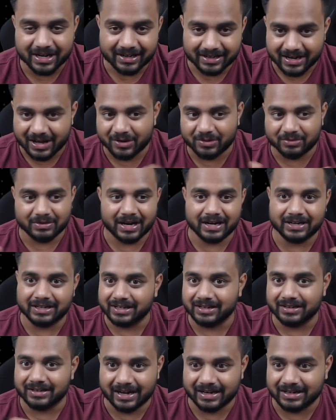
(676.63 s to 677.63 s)
Now I
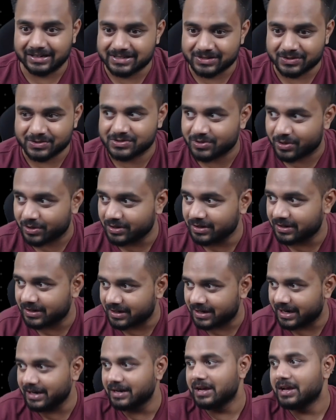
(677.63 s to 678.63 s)
think I switched on,
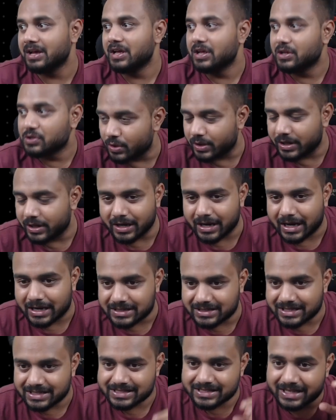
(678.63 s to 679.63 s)
right? So here, guys,
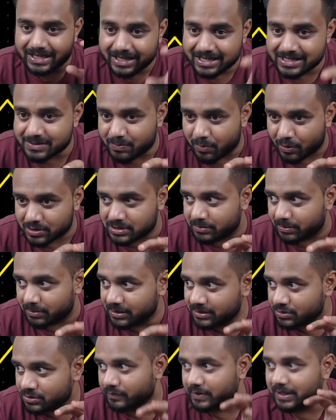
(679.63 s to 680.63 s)
this thing is possible.
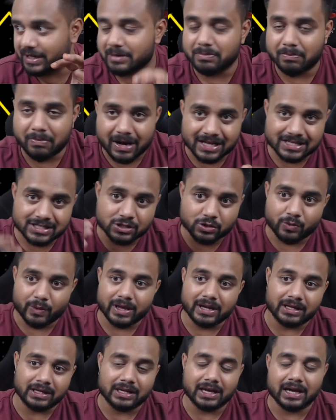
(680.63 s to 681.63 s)
So we can pass
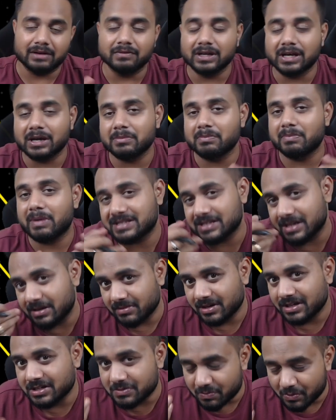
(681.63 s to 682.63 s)
query and we can pass
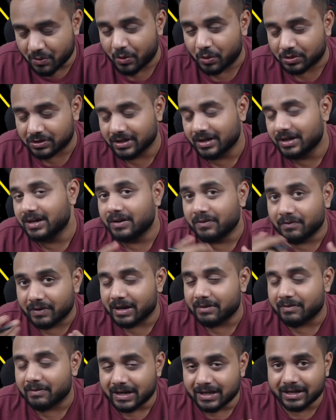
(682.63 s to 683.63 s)
image both.
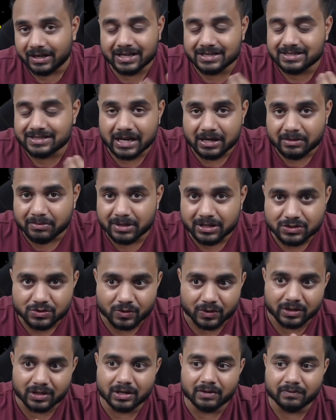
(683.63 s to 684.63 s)
Whereby, guys, tell me. So
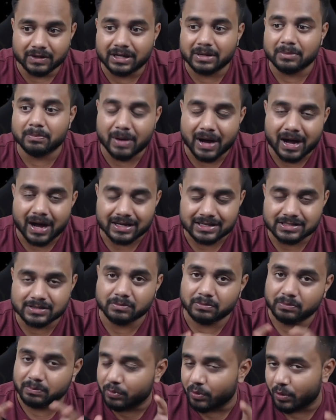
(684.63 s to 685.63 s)
here we can pass
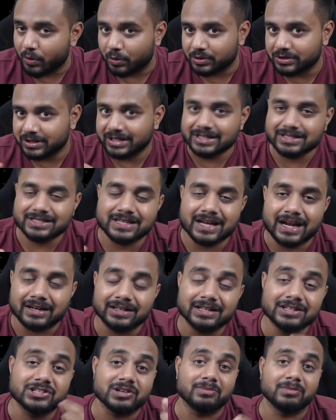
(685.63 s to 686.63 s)
both inside the
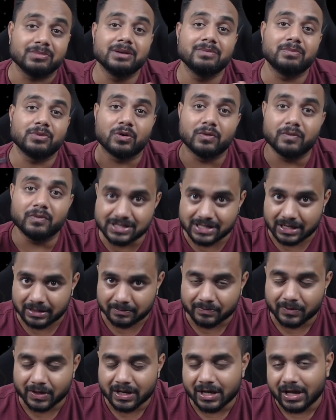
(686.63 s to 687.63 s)
Gemini-Pro-Vision
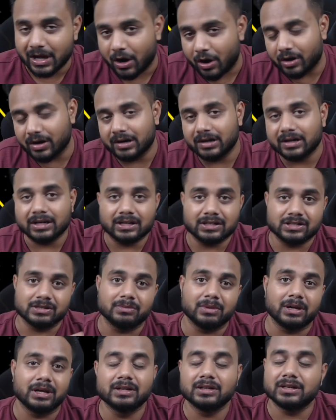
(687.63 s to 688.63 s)
or
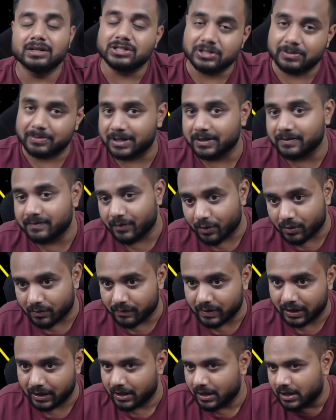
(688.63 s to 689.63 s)
in
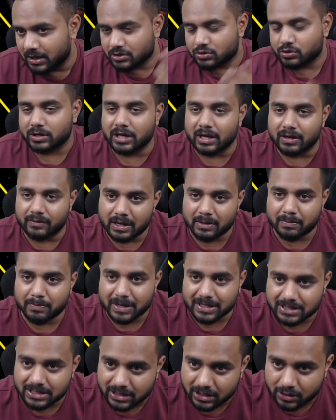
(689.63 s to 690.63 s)
GPT-4B. So here we are
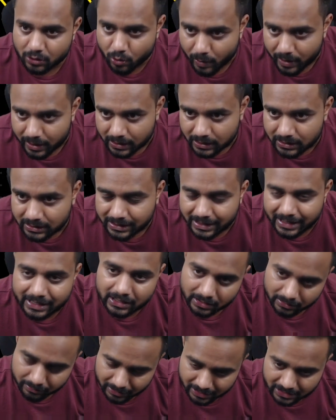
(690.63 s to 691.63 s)
passing the query and
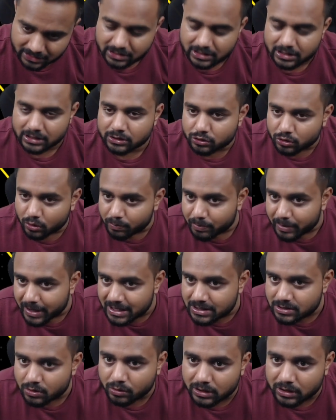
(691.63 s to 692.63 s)
image. So
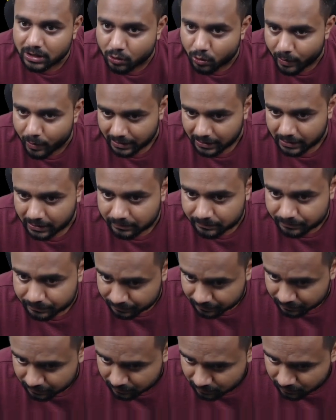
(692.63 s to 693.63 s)
based on the query,
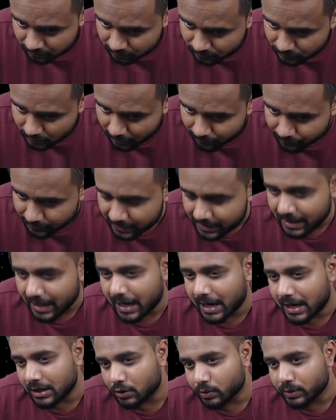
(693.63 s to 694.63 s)
we
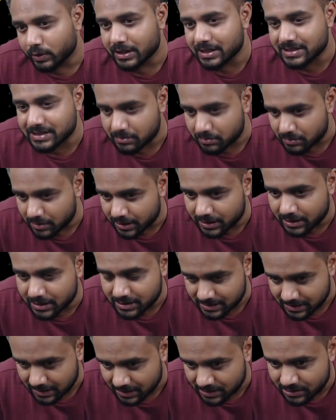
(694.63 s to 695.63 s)
are doing a similarity
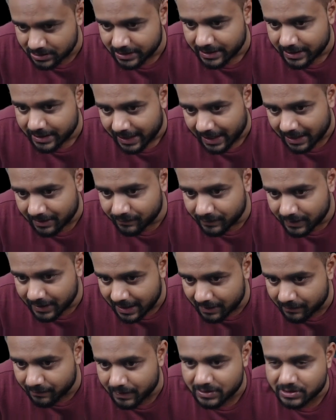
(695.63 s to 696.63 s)
search and we
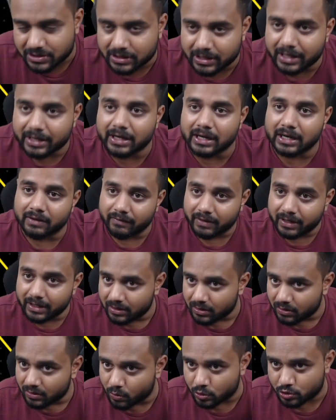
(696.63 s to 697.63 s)
are fetching a relevant
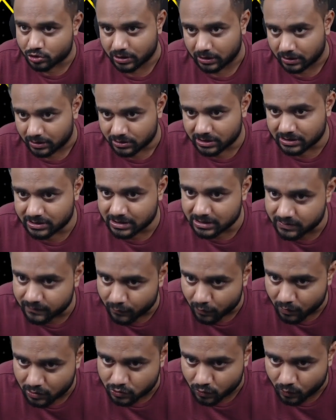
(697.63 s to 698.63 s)
question. Just
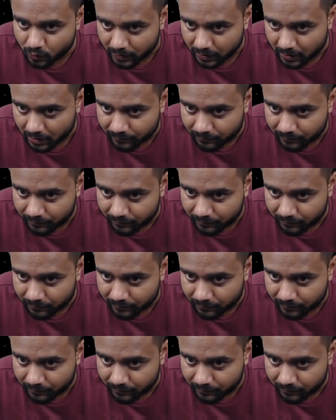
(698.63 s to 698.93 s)
focus over here.